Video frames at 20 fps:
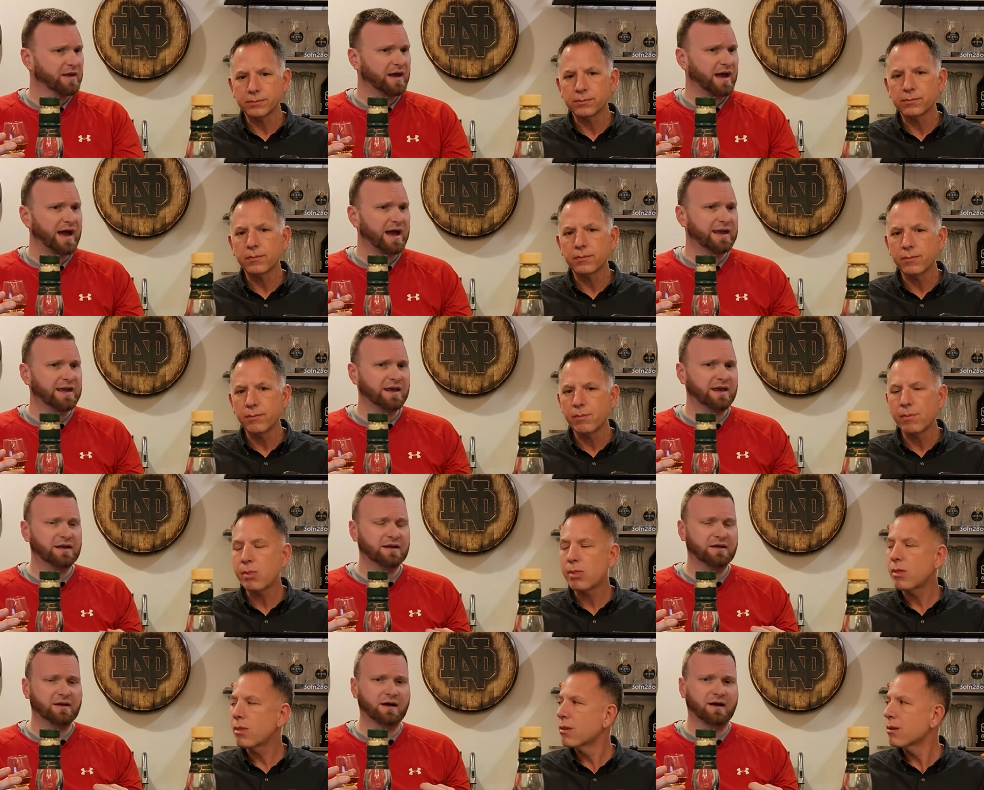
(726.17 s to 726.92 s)
Speaker 1: I
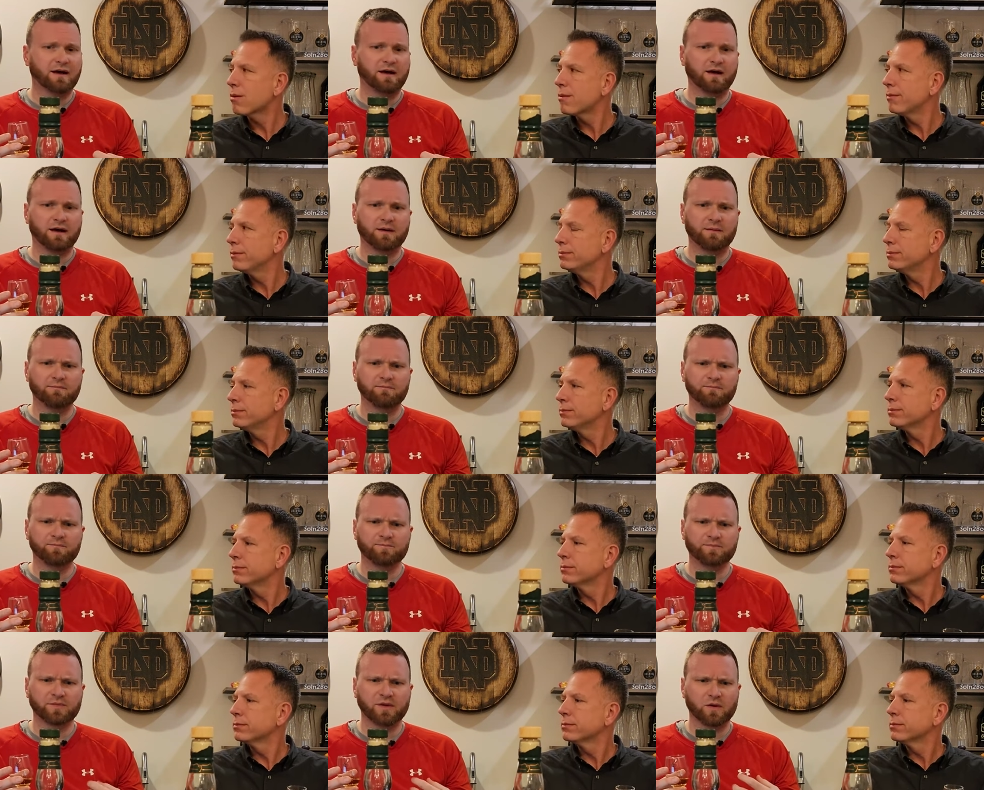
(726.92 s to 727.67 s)
get um,
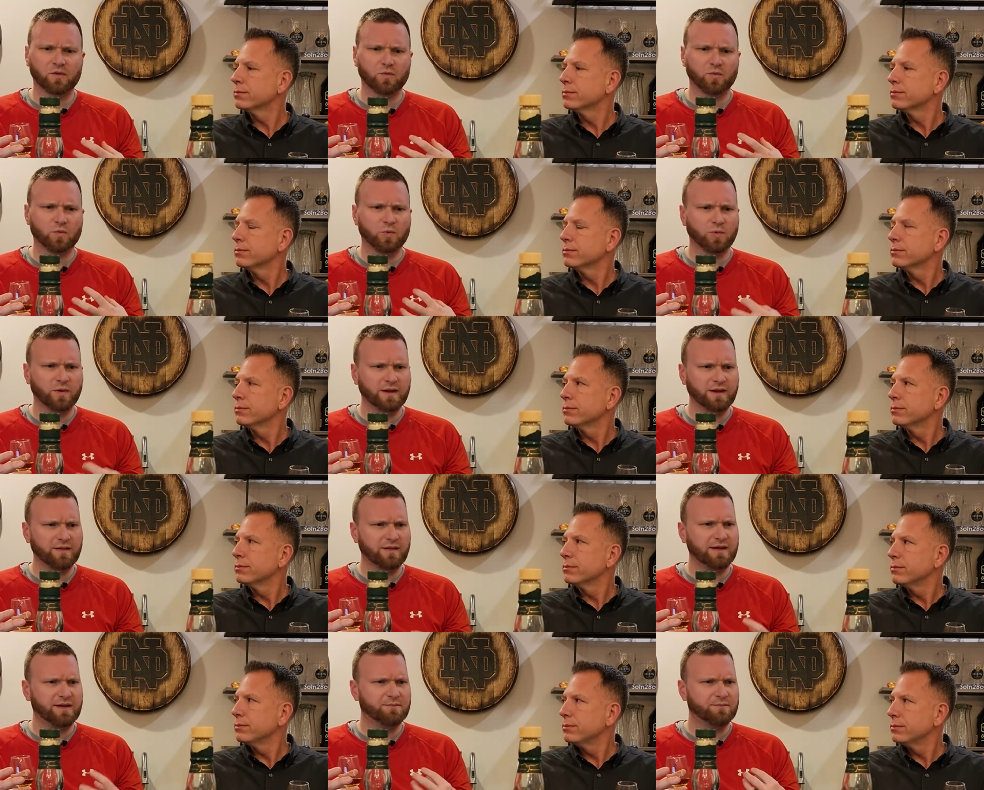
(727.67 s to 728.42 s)

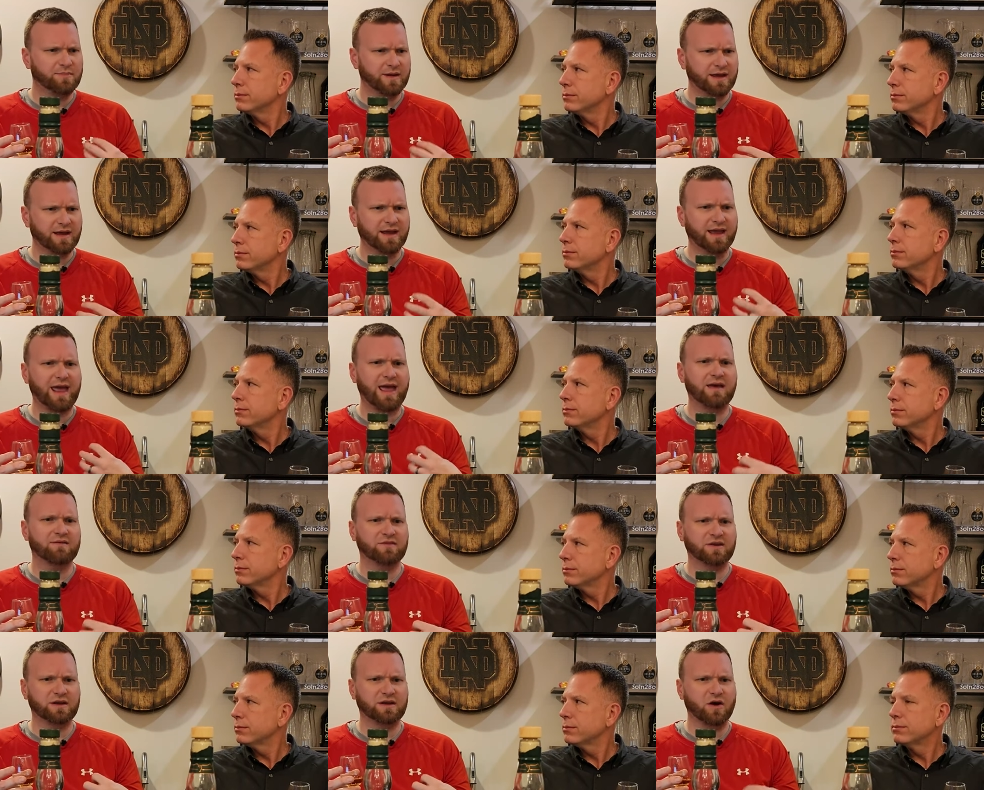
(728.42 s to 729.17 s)
really big,
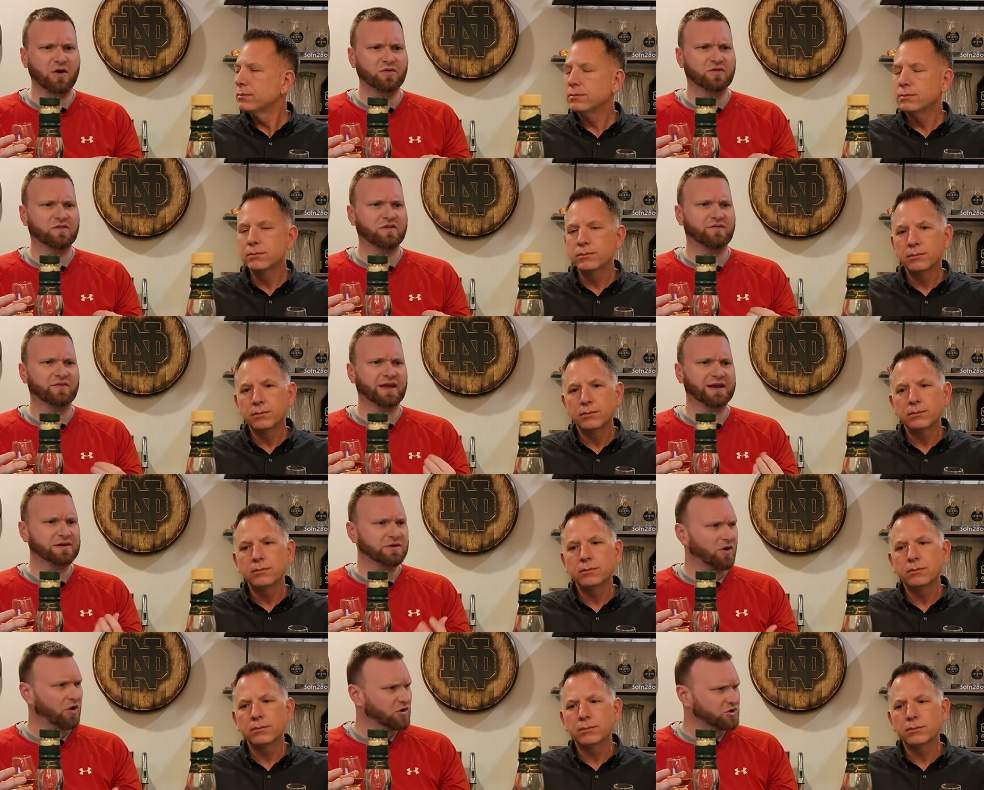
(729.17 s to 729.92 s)
heavy notes of
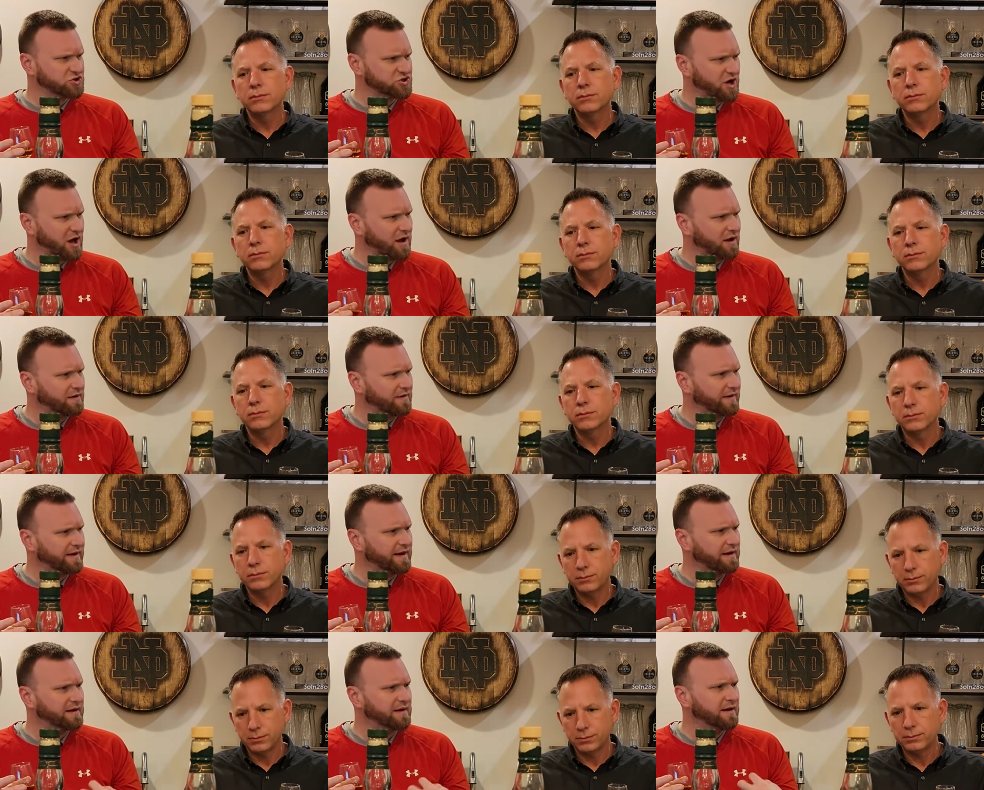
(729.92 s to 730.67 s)
like dark
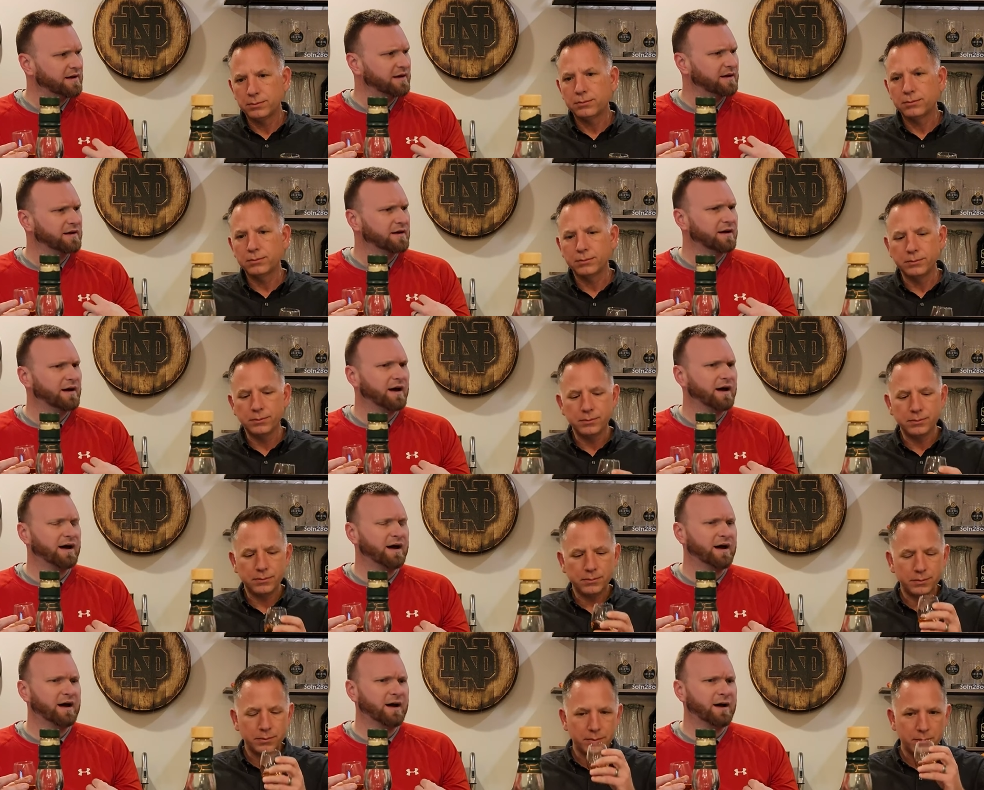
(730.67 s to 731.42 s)
chocolate, mm-hmm.
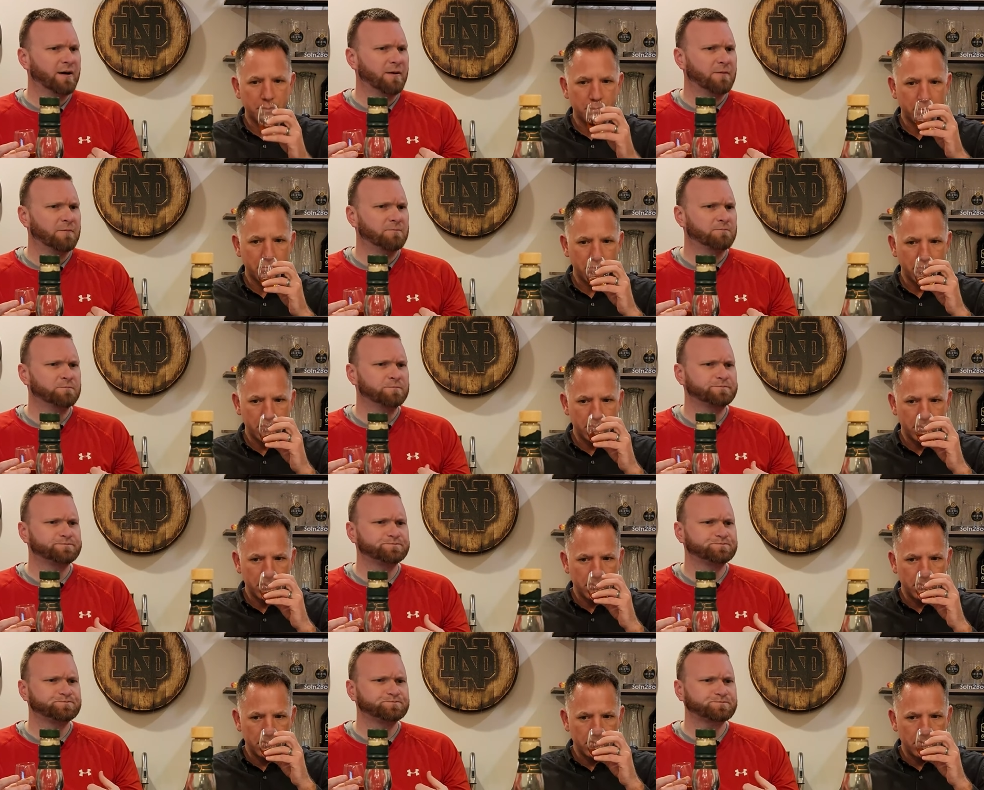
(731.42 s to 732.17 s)
um,
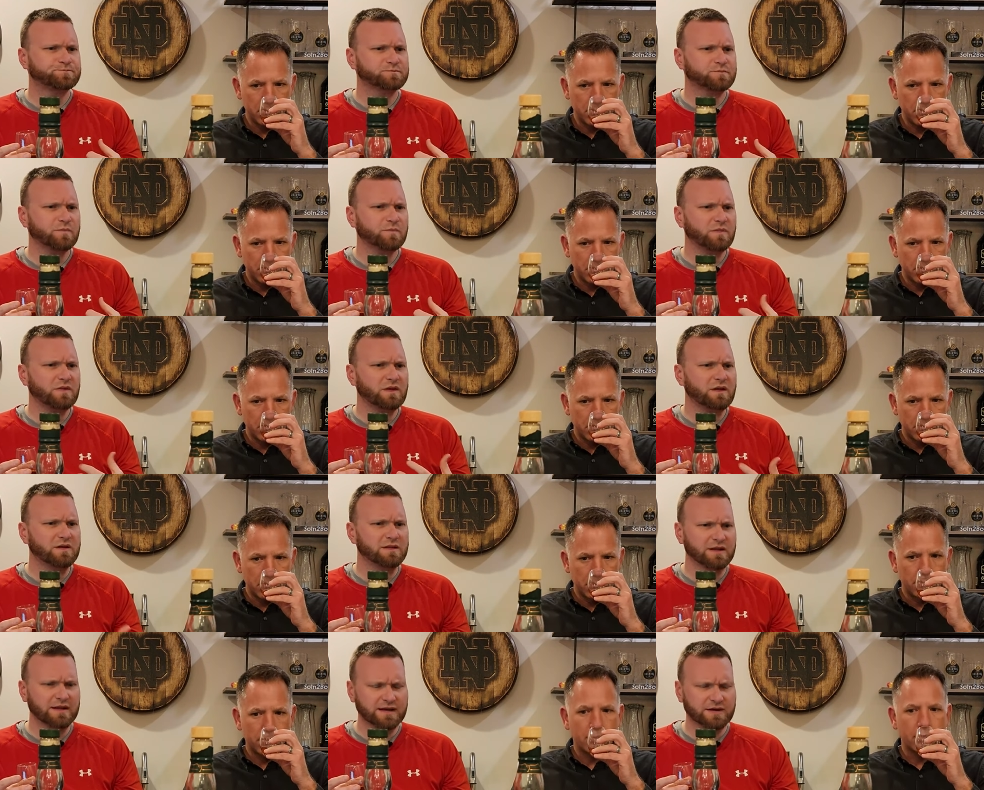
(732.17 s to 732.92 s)

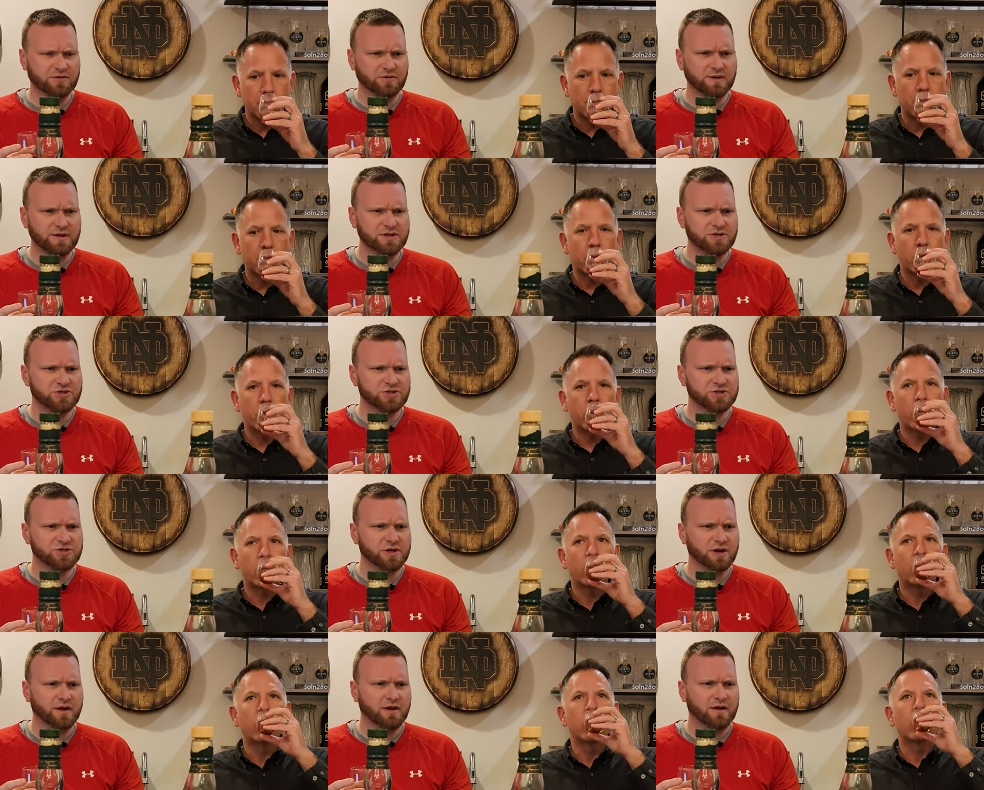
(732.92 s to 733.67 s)
licorice.